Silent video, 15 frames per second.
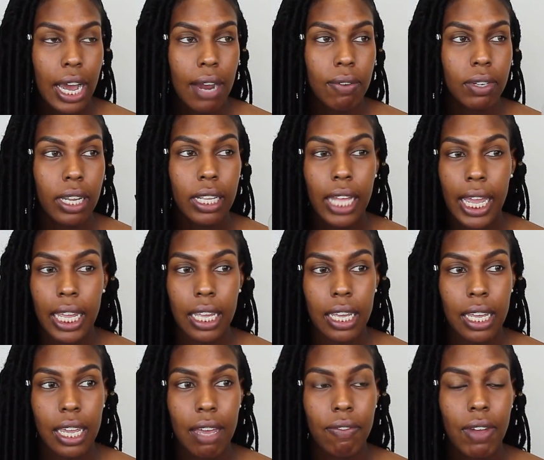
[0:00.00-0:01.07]
I really like
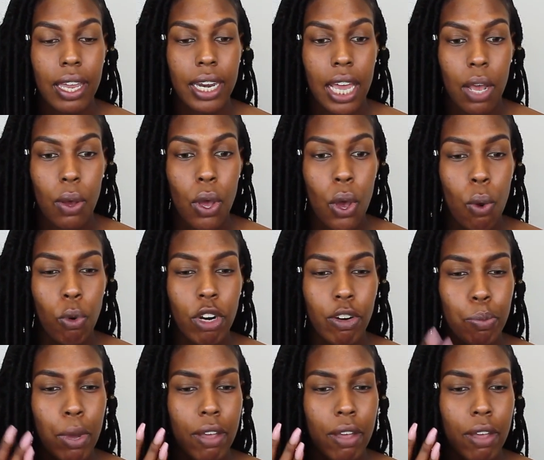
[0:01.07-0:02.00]
it. I find out whenever